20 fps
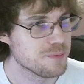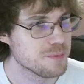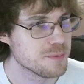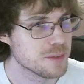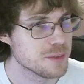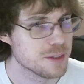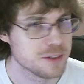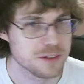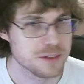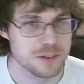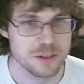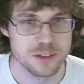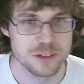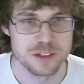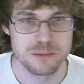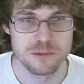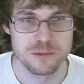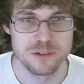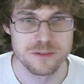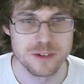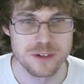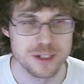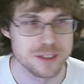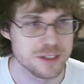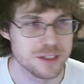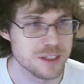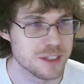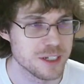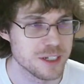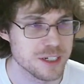So let's move on
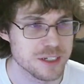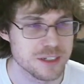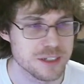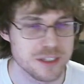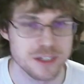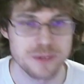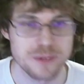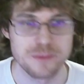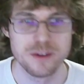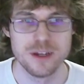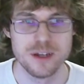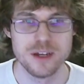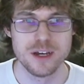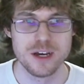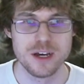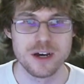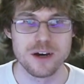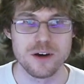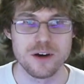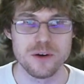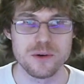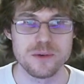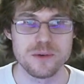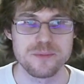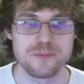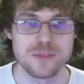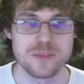to the next thing. Oh,